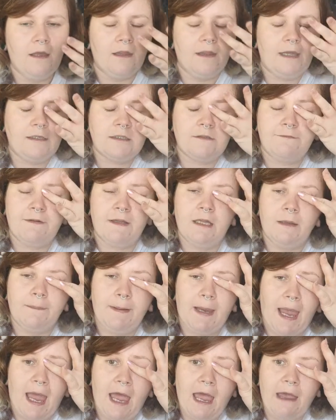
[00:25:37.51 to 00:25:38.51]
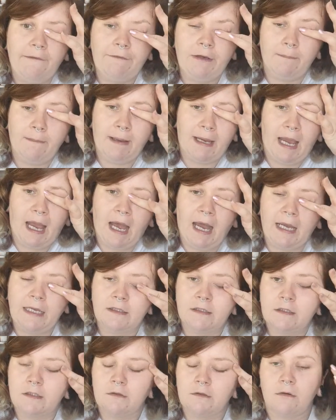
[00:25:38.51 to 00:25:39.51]
They just feel a little bit heavy on my
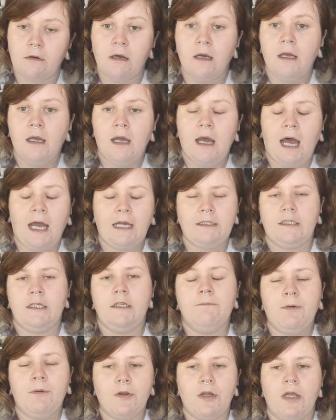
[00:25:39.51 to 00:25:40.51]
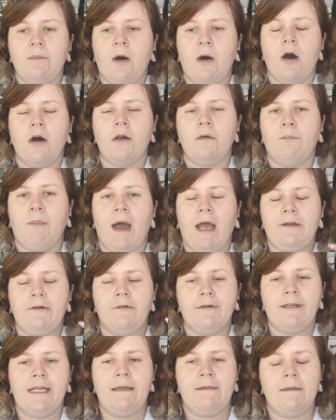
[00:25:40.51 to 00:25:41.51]
eyes. So I do put them on, but I
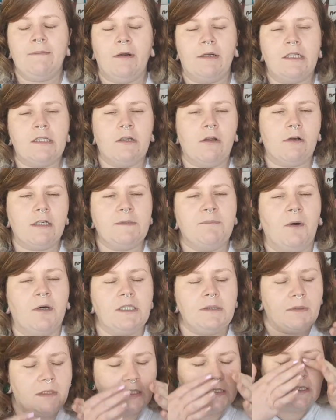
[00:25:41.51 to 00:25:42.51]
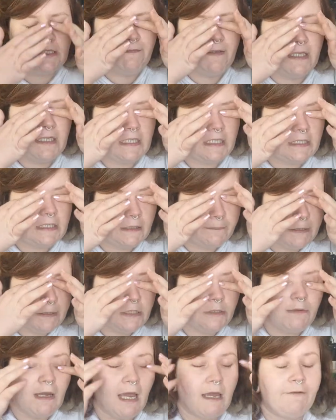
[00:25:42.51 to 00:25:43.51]
don't keep them on as long as possible because they feel like a little bit
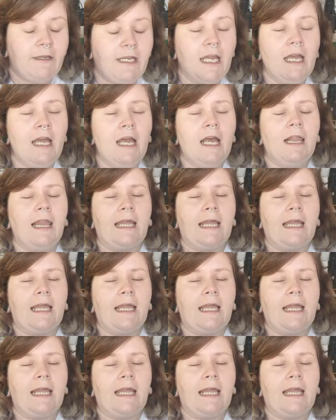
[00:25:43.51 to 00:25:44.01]
too heavy.